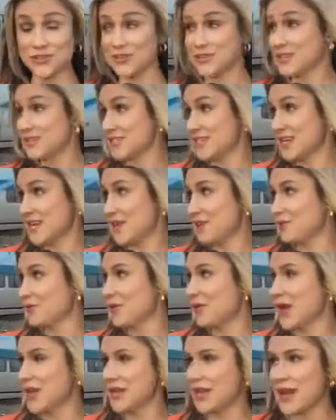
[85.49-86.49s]
you can see
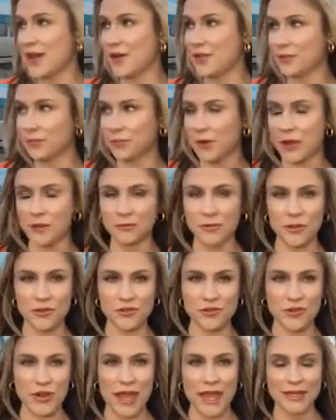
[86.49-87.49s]
right now, the
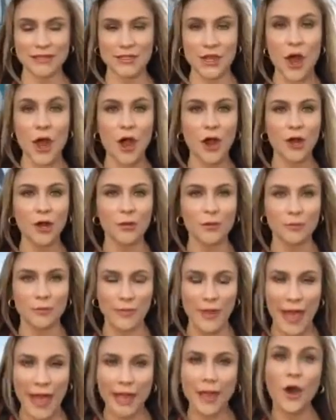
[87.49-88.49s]
railroad tracks are
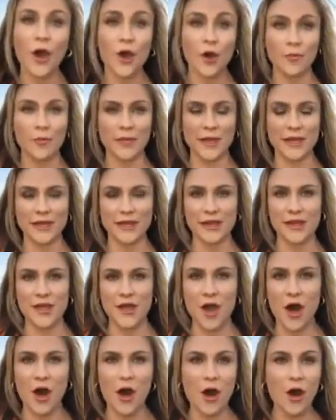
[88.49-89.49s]
back open.
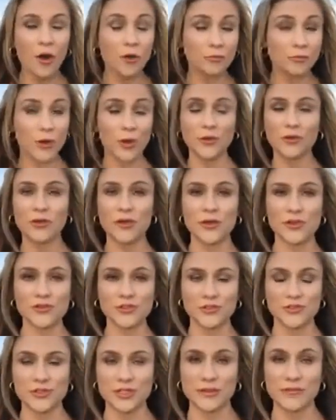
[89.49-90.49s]
All road
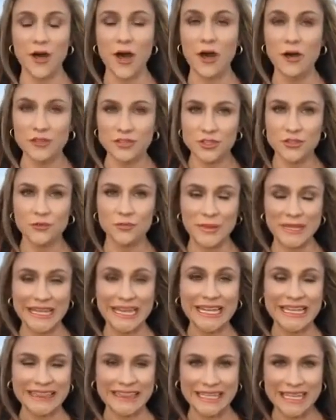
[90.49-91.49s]
closures have also
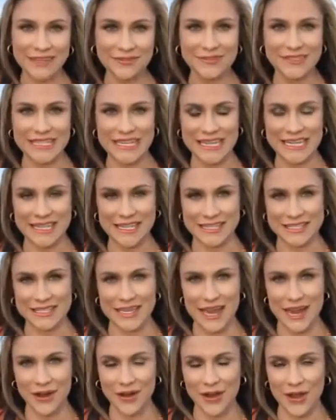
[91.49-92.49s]
been lifted in
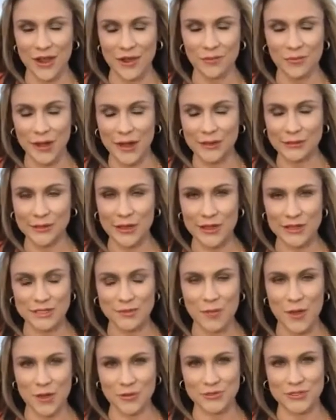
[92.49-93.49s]
this area around
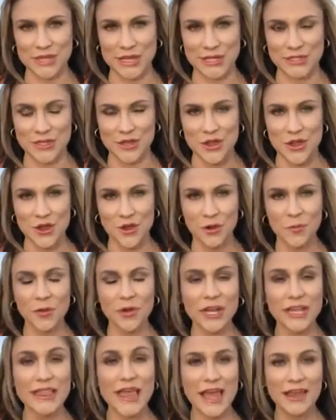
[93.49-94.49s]
Las Posas.
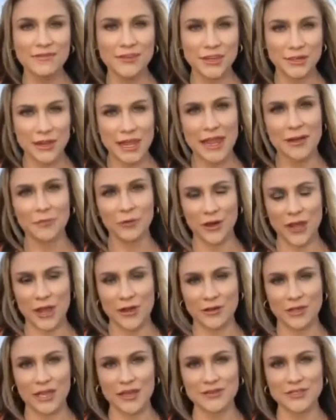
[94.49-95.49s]
Reporting live near
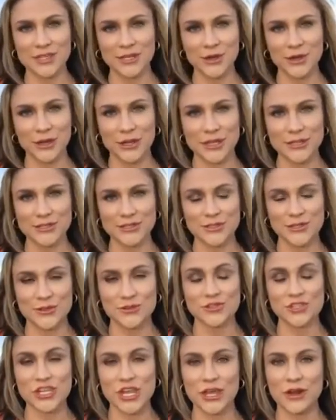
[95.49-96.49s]
Camarillo, Kelsey Gerkins,
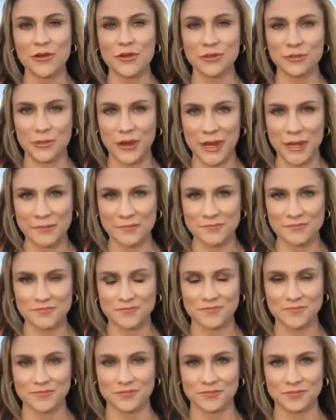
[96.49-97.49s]
News Channel 3.
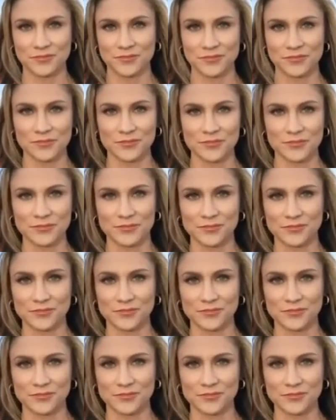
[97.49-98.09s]
Okay, thank you.